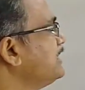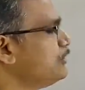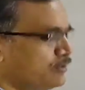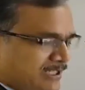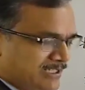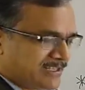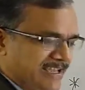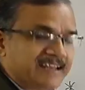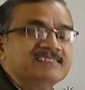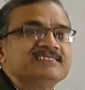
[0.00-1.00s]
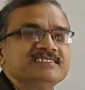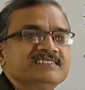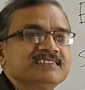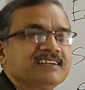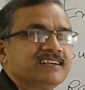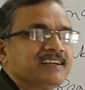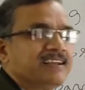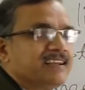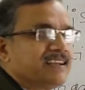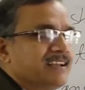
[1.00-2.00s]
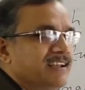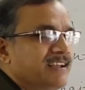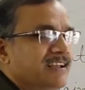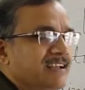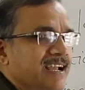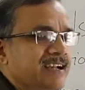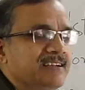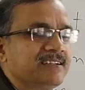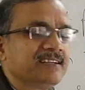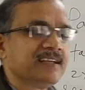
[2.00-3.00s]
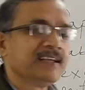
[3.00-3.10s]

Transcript: you will arrange it. And